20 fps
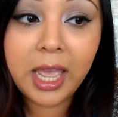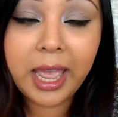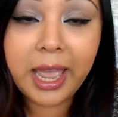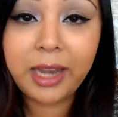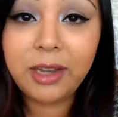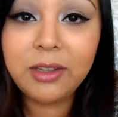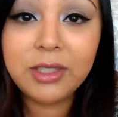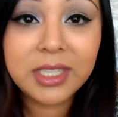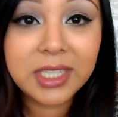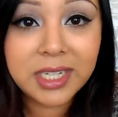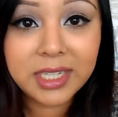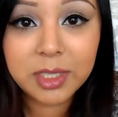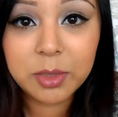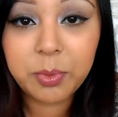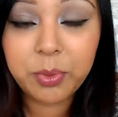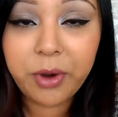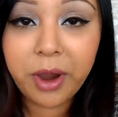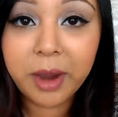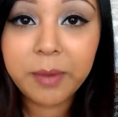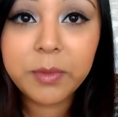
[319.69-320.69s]
and use it as a
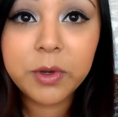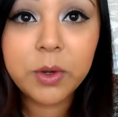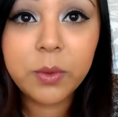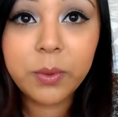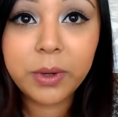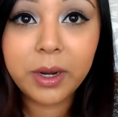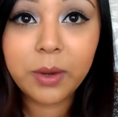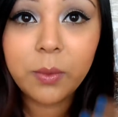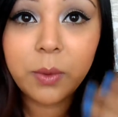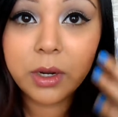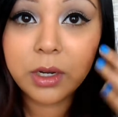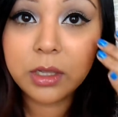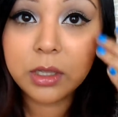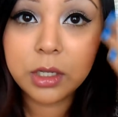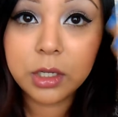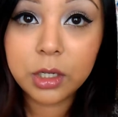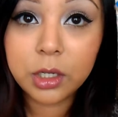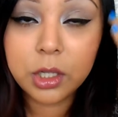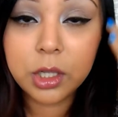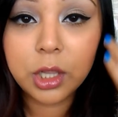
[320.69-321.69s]
primer when I want to
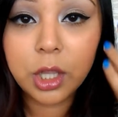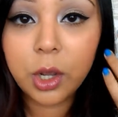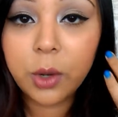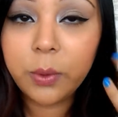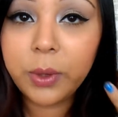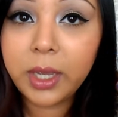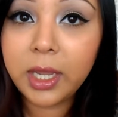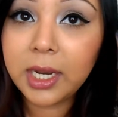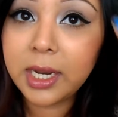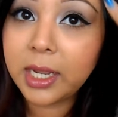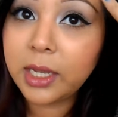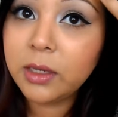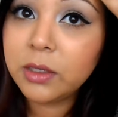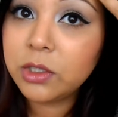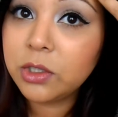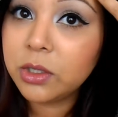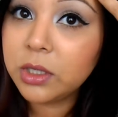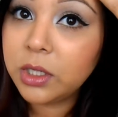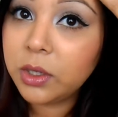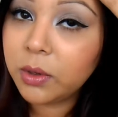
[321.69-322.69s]
look glowy. And I
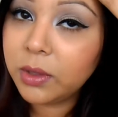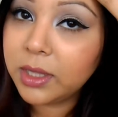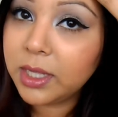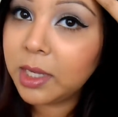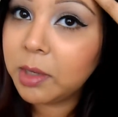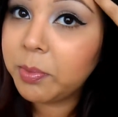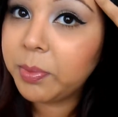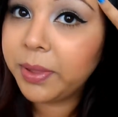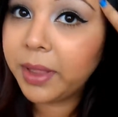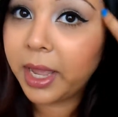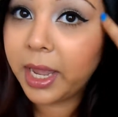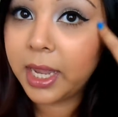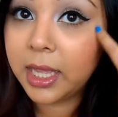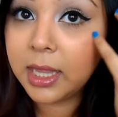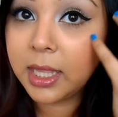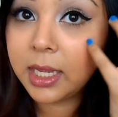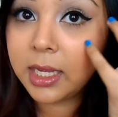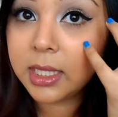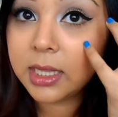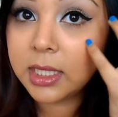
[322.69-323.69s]
usually only apply it
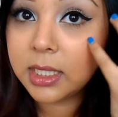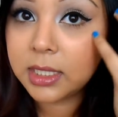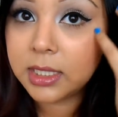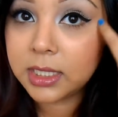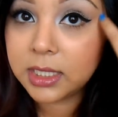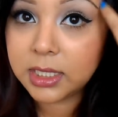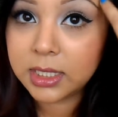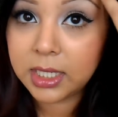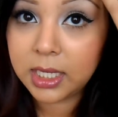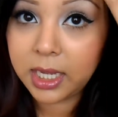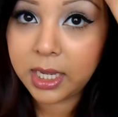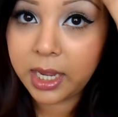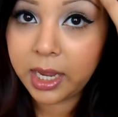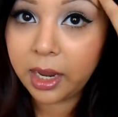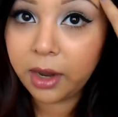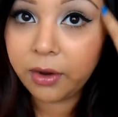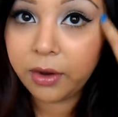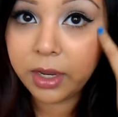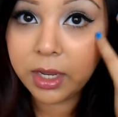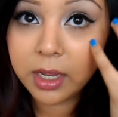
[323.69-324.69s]
like in the C
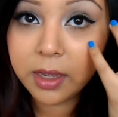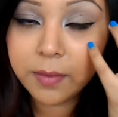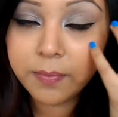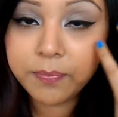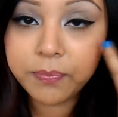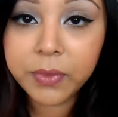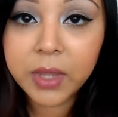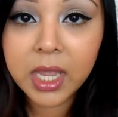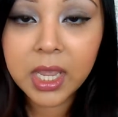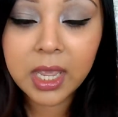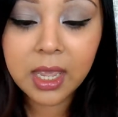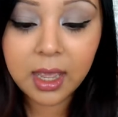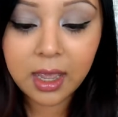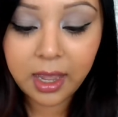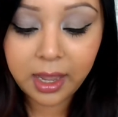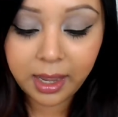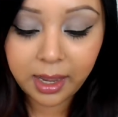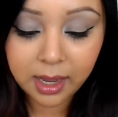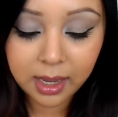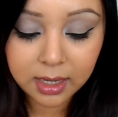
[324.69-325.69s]
area
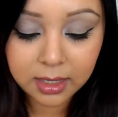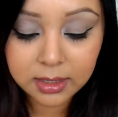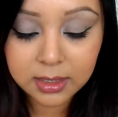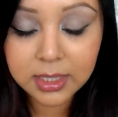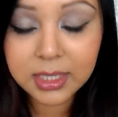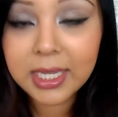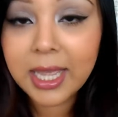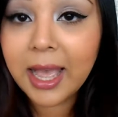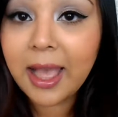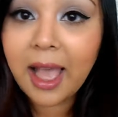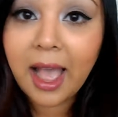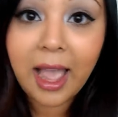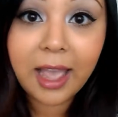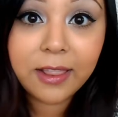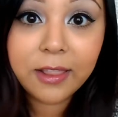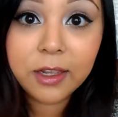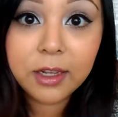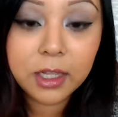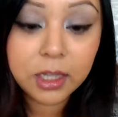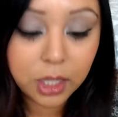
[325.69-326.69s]
and
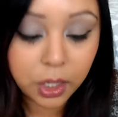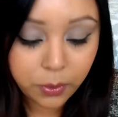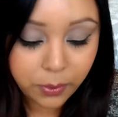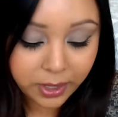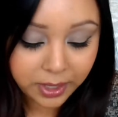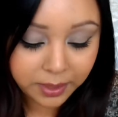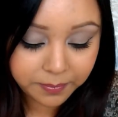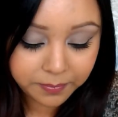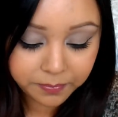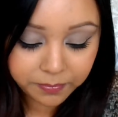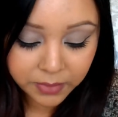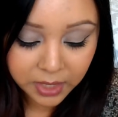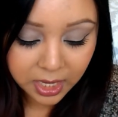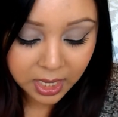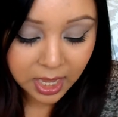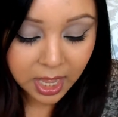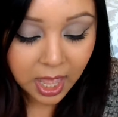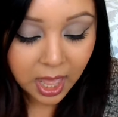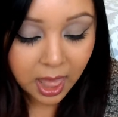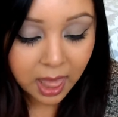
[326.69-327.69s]
I look glowy.
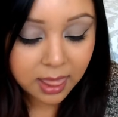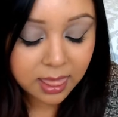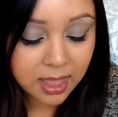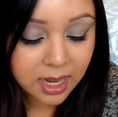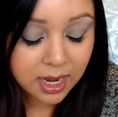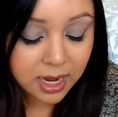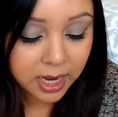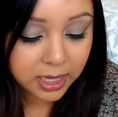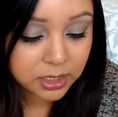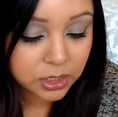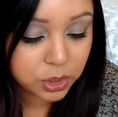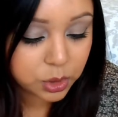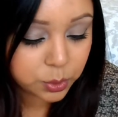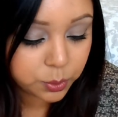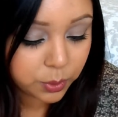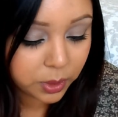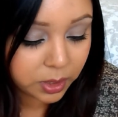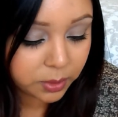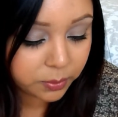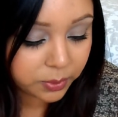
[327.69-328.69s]
The next
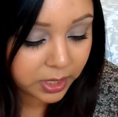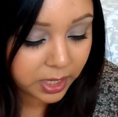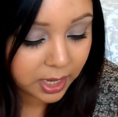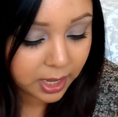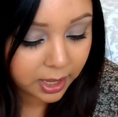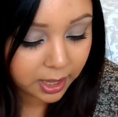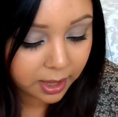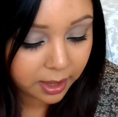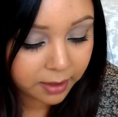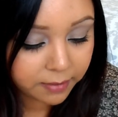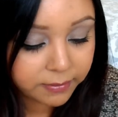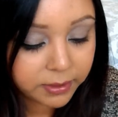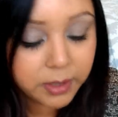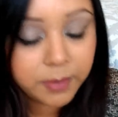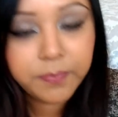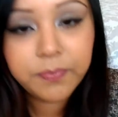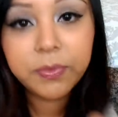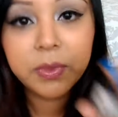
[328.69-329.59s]
one we have